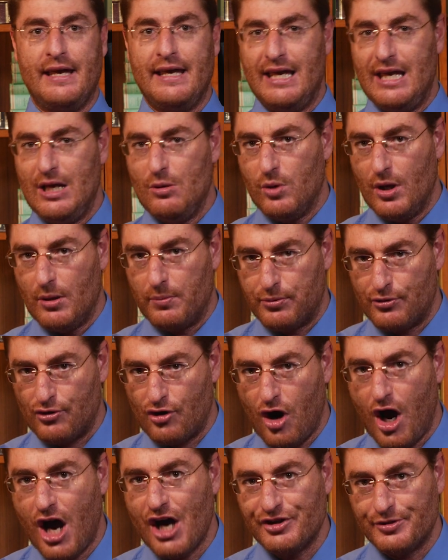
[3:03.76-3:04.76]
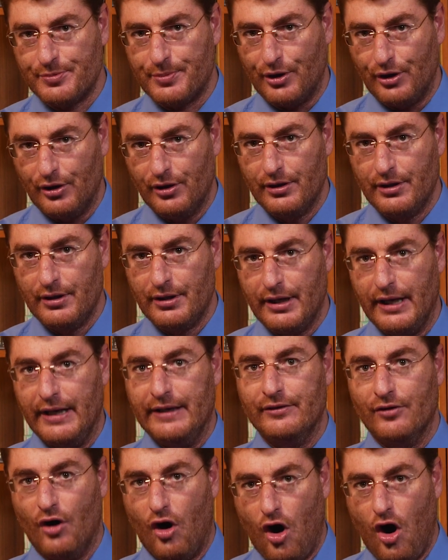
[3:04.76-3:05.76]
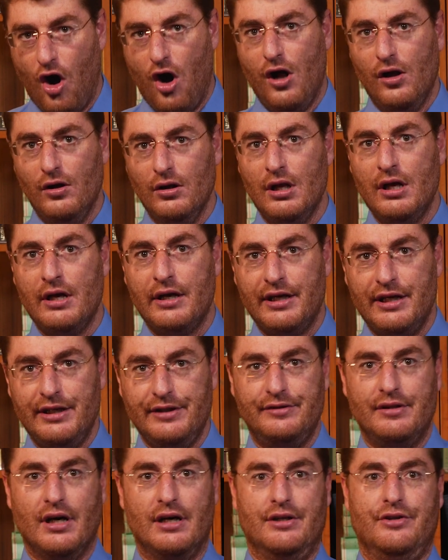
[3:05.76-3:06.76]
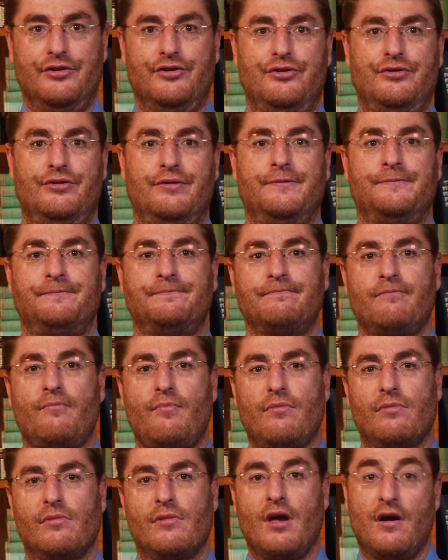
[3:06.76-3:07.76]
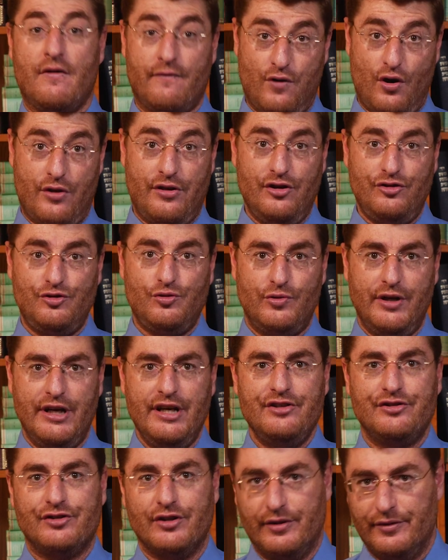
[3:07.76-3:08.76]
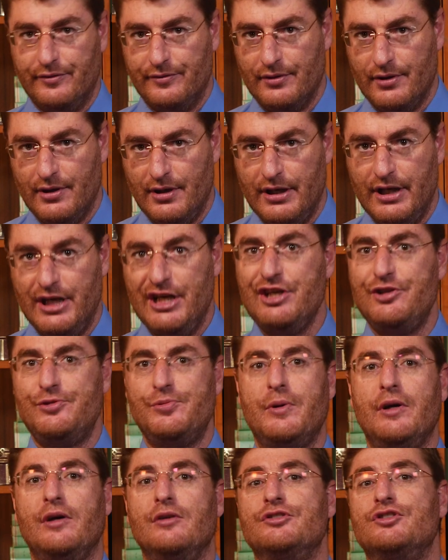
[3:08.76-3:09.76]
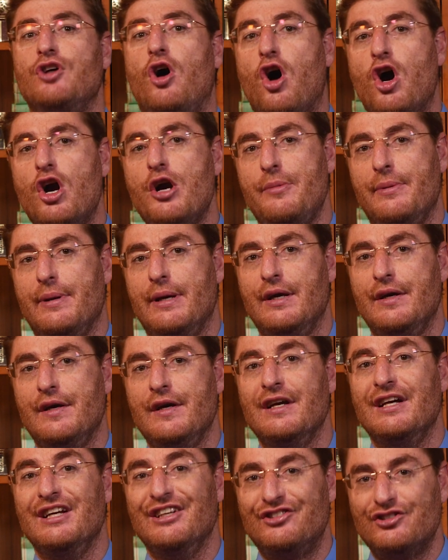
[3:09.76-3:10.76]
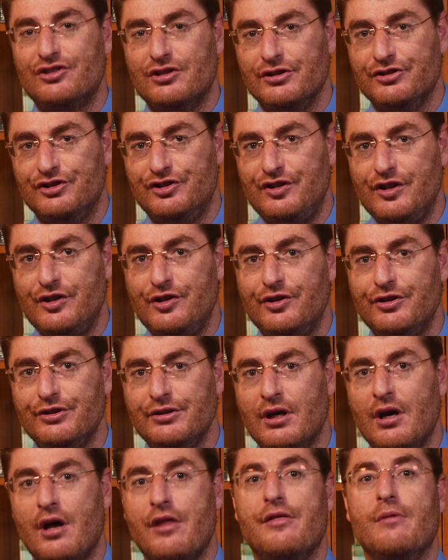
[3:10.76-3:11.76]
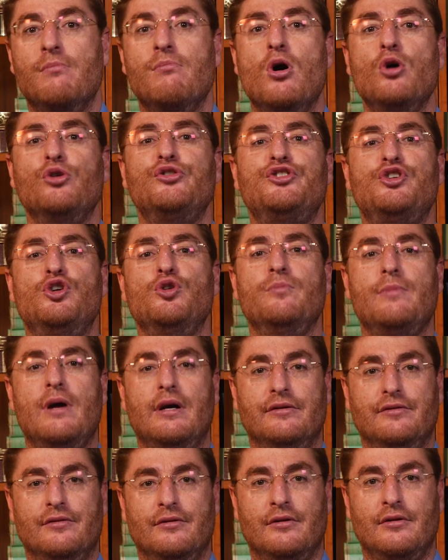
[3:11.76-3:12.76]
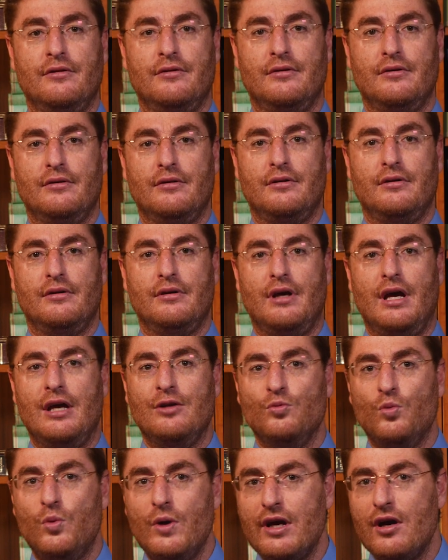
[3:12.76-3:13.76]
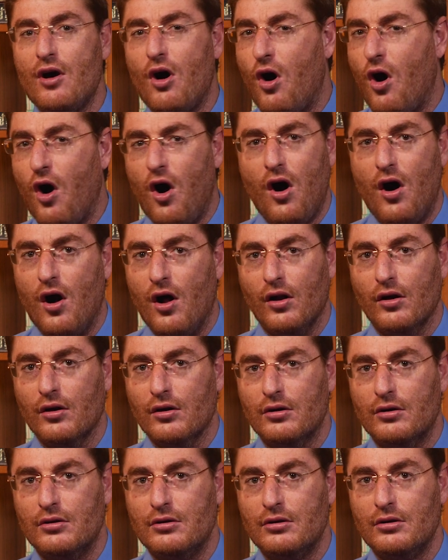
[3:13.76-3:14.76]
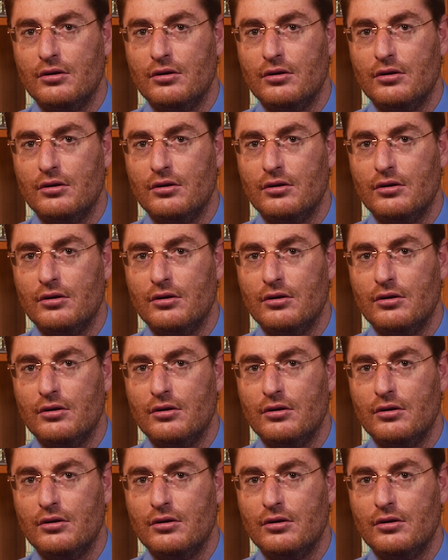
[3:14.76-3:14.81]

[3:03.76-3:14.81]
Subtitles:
He will prosper in all he does. For this reason, Israel's army is considered the most humane, and we all,